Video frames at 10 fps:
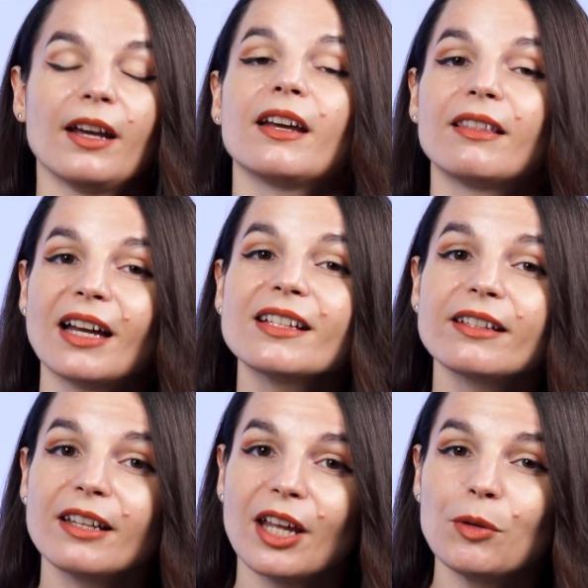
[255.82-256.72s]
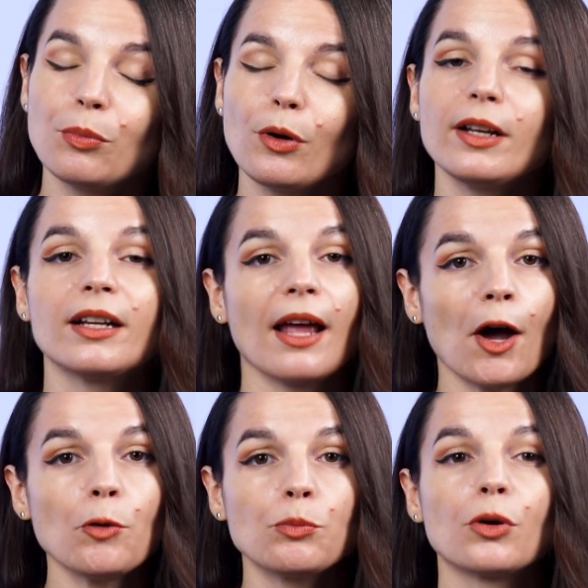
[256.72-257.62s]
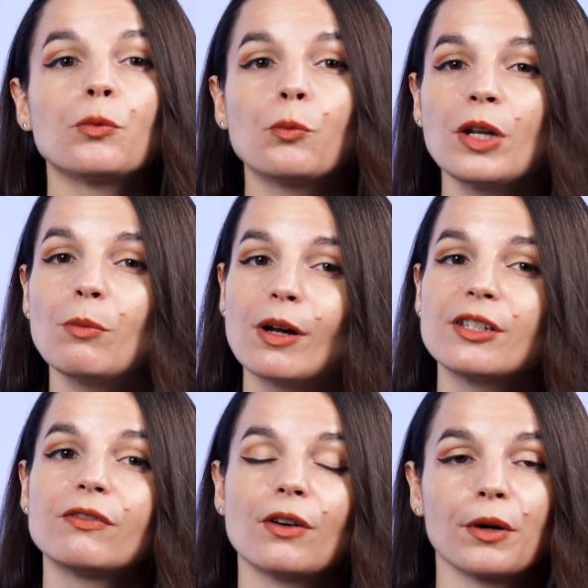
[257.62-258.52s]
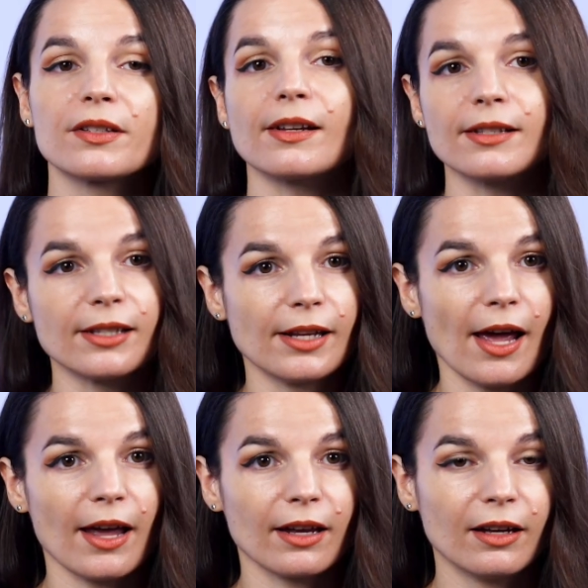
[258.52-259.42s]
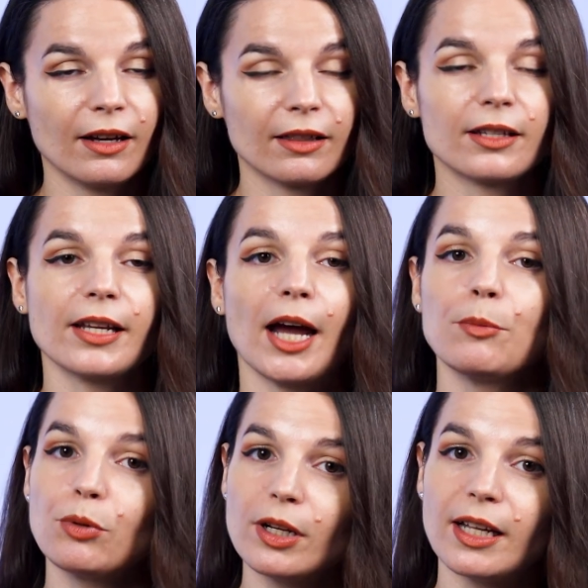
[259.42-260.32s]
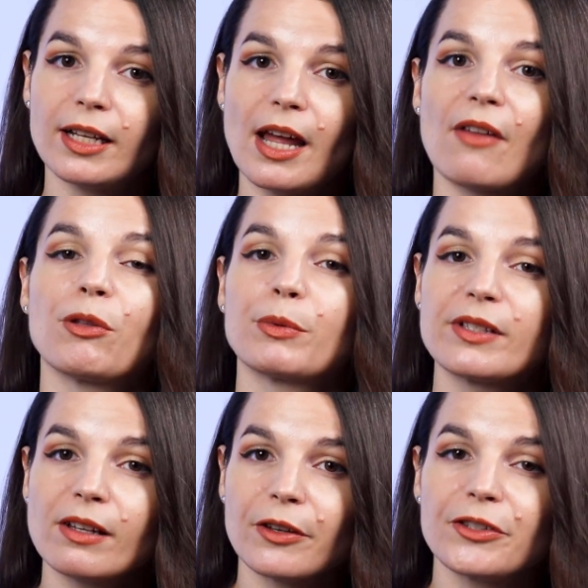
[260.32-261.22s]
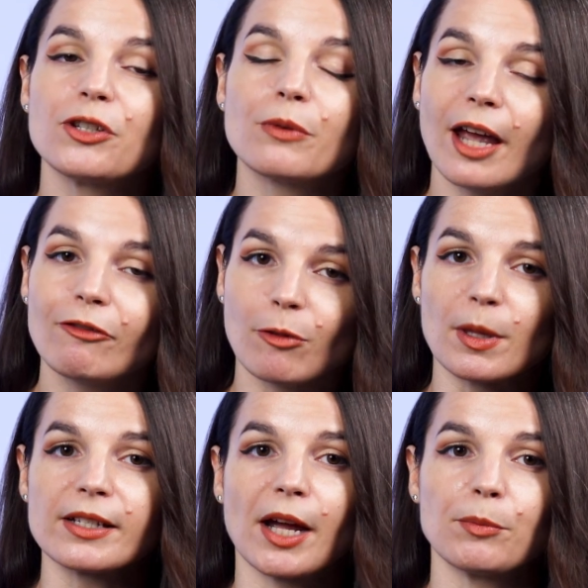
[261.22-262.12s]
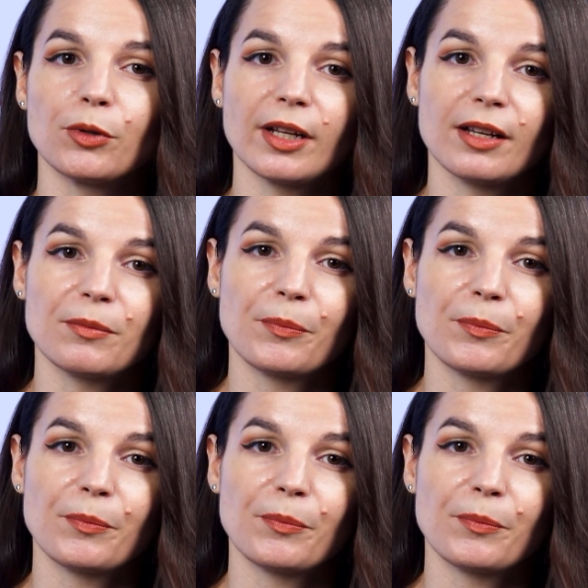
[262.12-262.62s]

And that's the input and output we want to focus on today. The time put in and the results you get from the time put in.